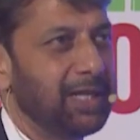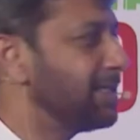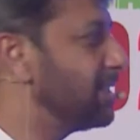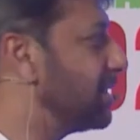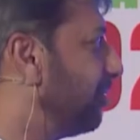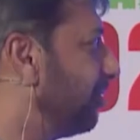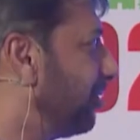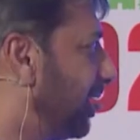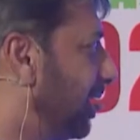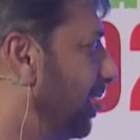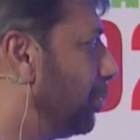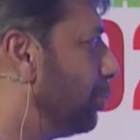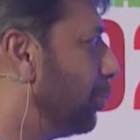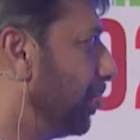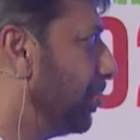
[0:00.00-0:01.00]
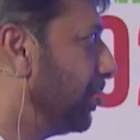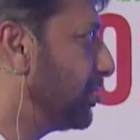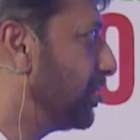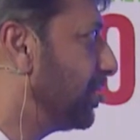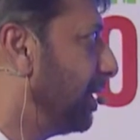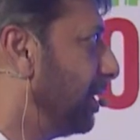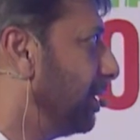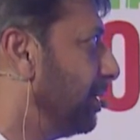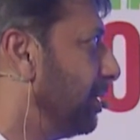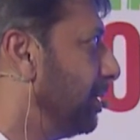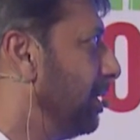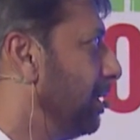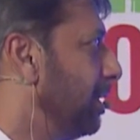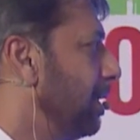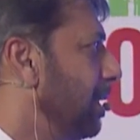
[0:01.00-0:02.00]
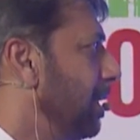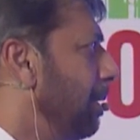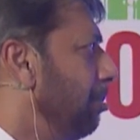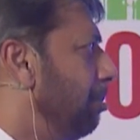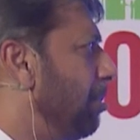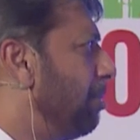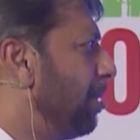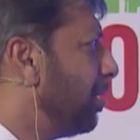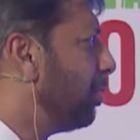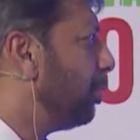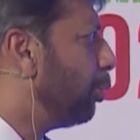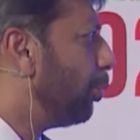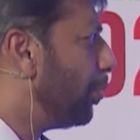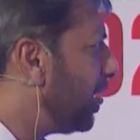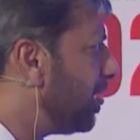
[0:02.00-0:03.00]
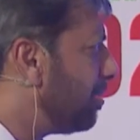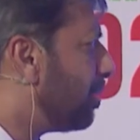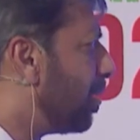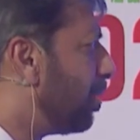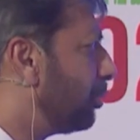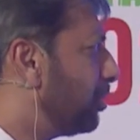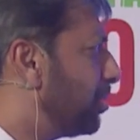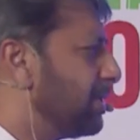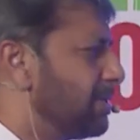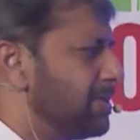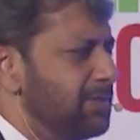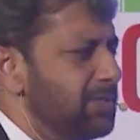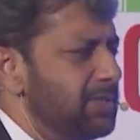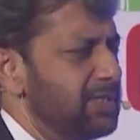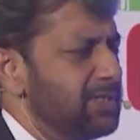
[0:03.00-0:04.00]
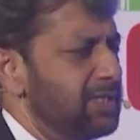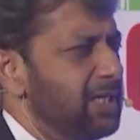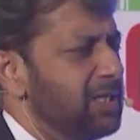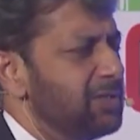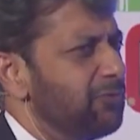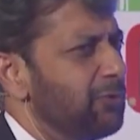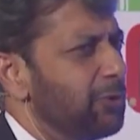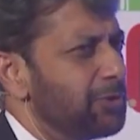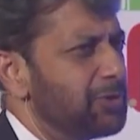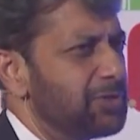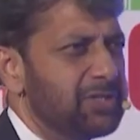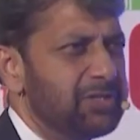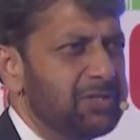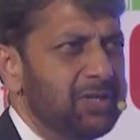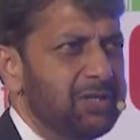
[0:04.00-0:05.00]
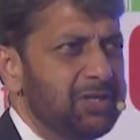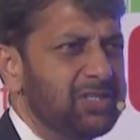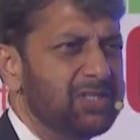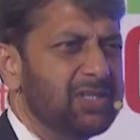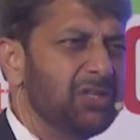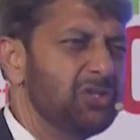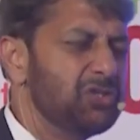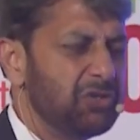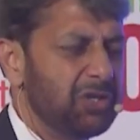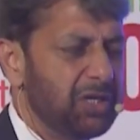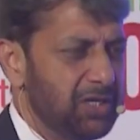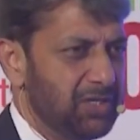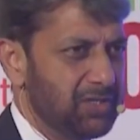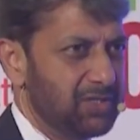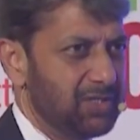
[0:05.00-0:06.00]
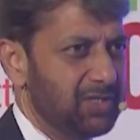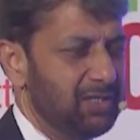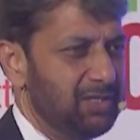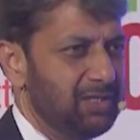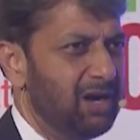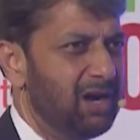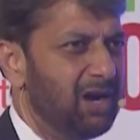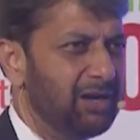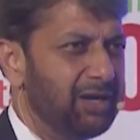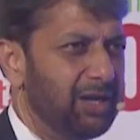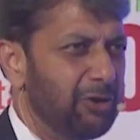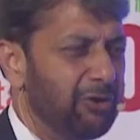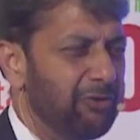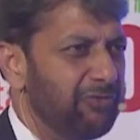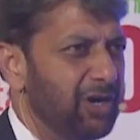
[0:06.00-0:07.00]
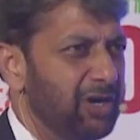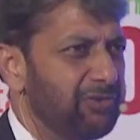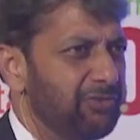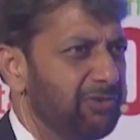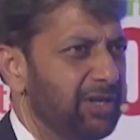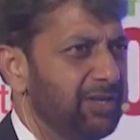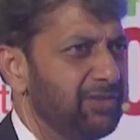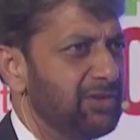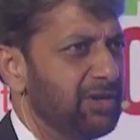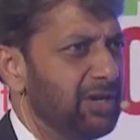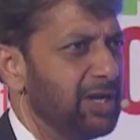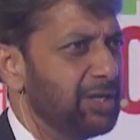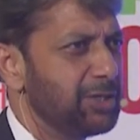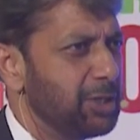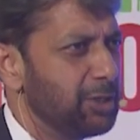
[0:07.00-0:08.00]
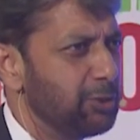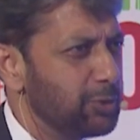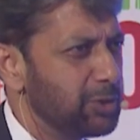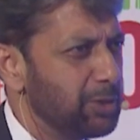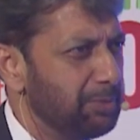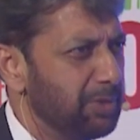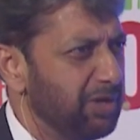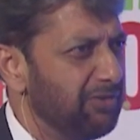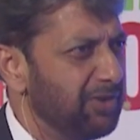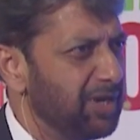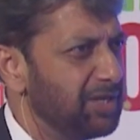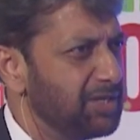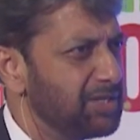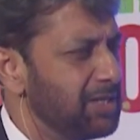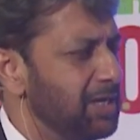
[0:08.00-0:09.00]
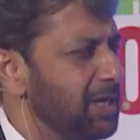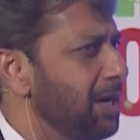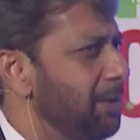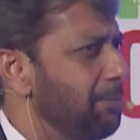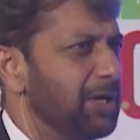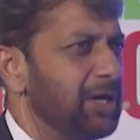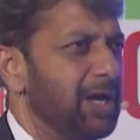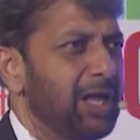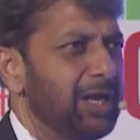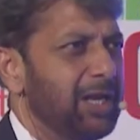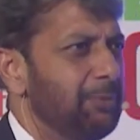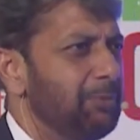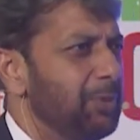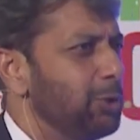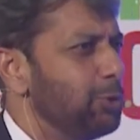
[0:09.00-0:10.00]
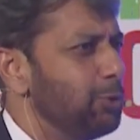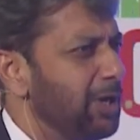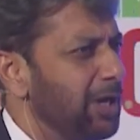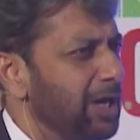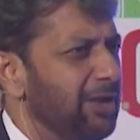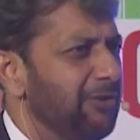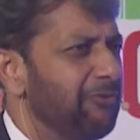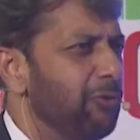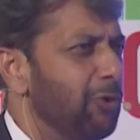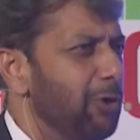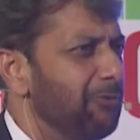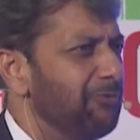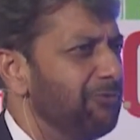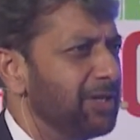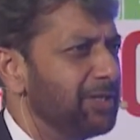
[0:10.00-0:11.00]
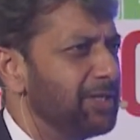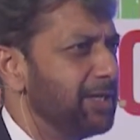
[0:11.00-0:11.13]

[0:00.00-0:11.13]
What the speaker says: That's the key to understand. People are knowing about this disease for centuries, hardening of arteries, relation to some events, but unable to really form